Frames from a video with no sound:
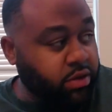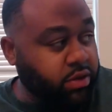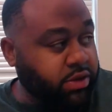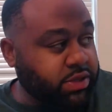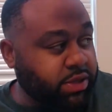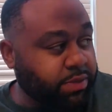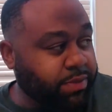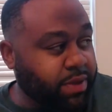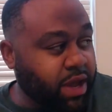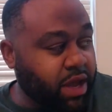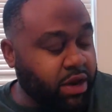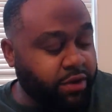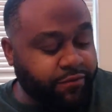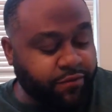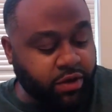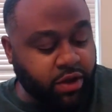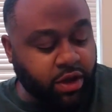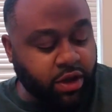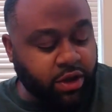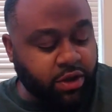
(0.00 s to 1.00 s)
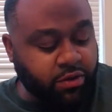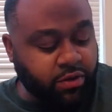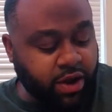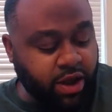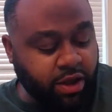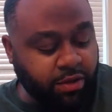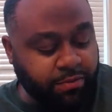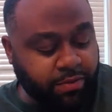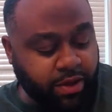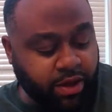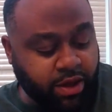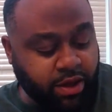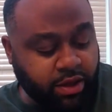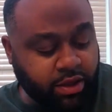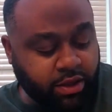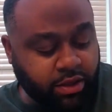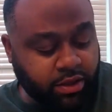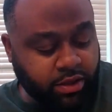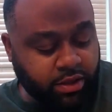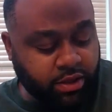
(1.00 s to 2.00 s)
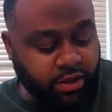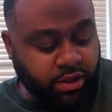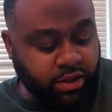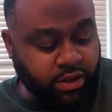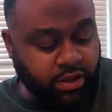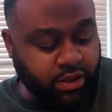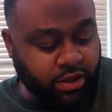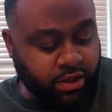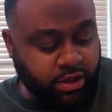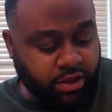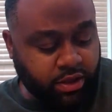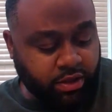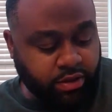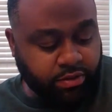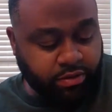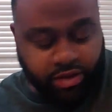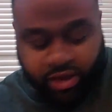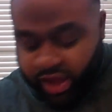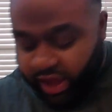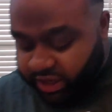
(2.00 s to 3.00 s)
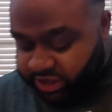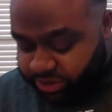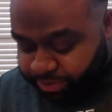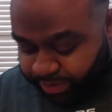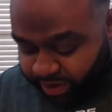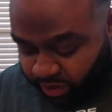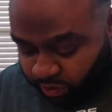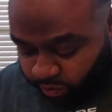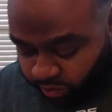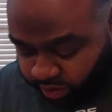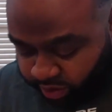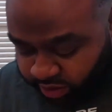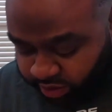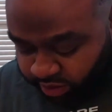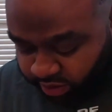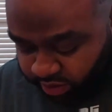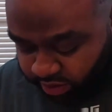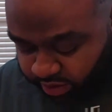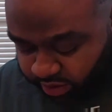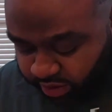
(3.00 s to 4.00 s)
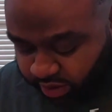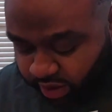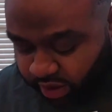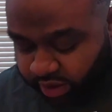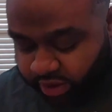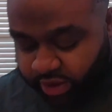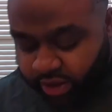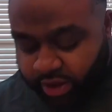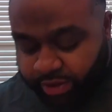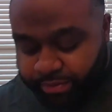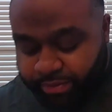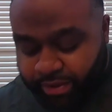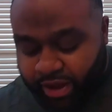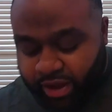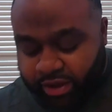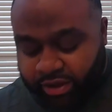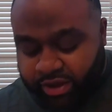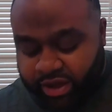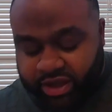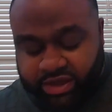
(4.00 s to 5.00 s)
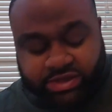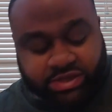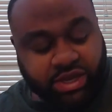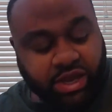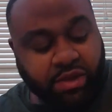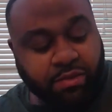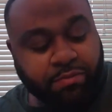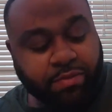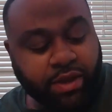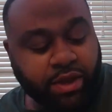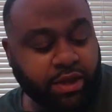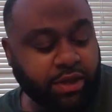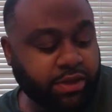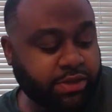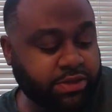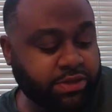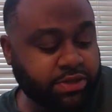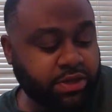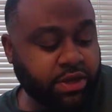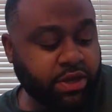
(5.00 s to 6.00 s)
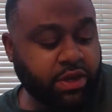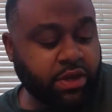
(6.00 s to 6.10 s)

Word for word: some kind of a crankbait, XB1. Yeah, by Excite Baits.